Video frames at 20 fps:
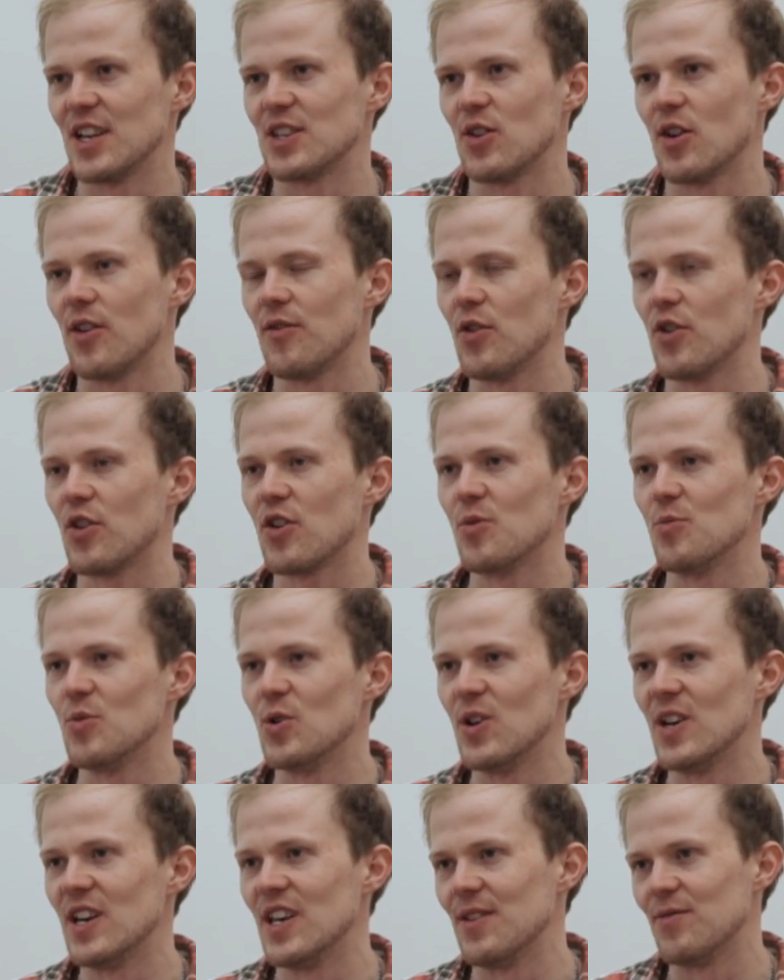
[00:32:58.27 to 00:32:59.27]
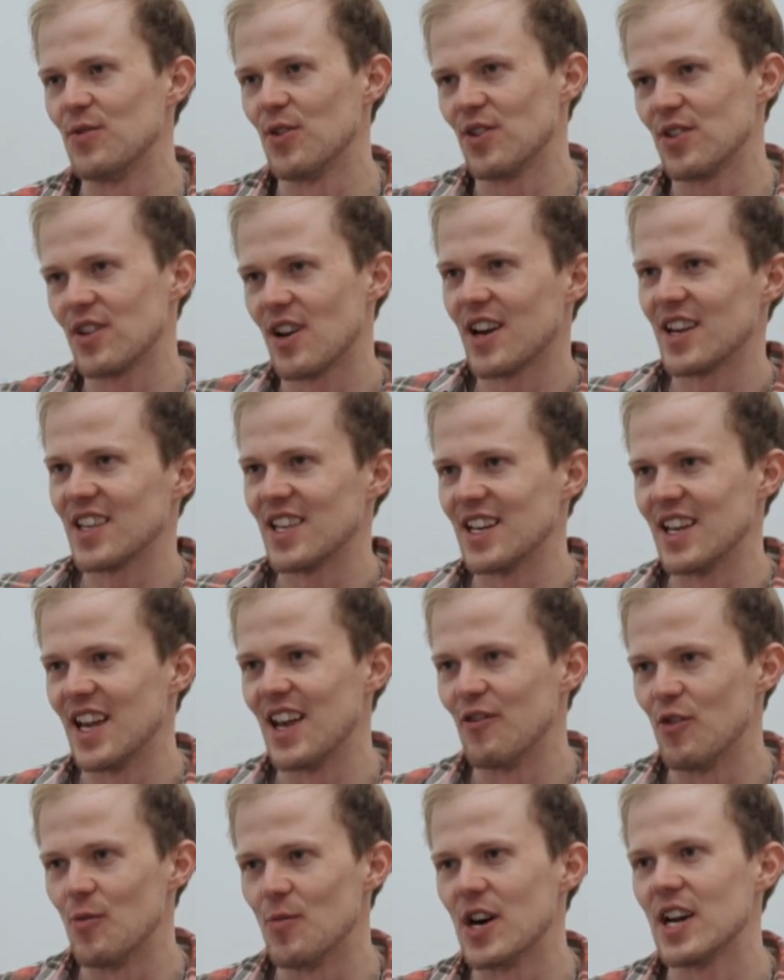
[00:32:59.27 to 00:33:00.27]
and serve your community if you're
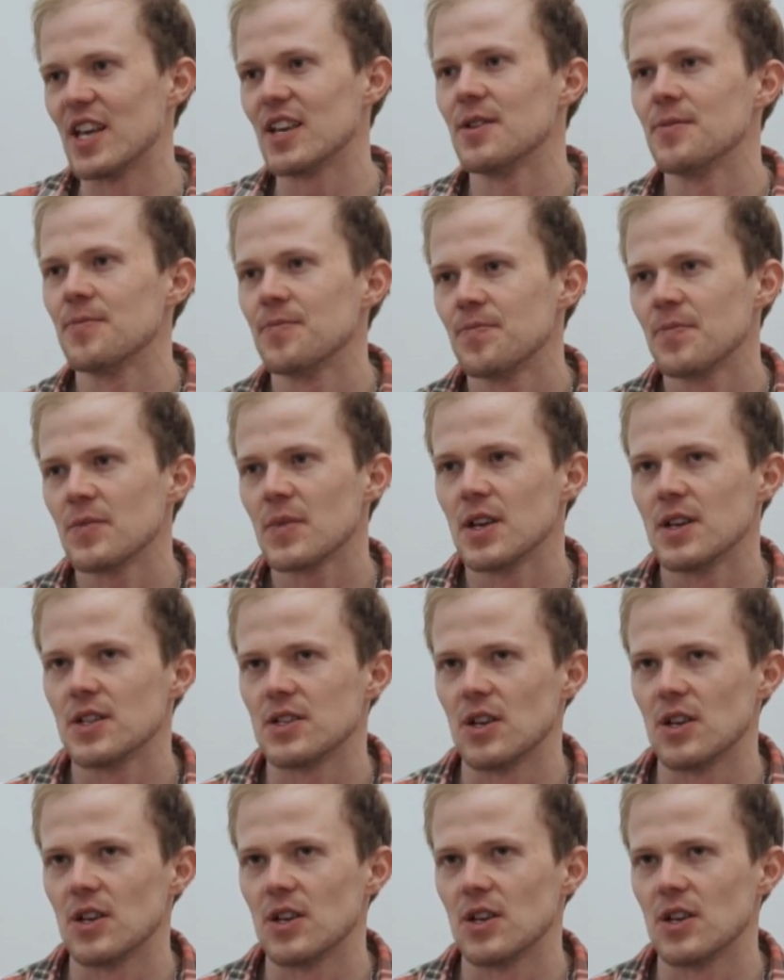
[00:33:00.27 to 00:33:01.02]
targeting everybody. Yeah.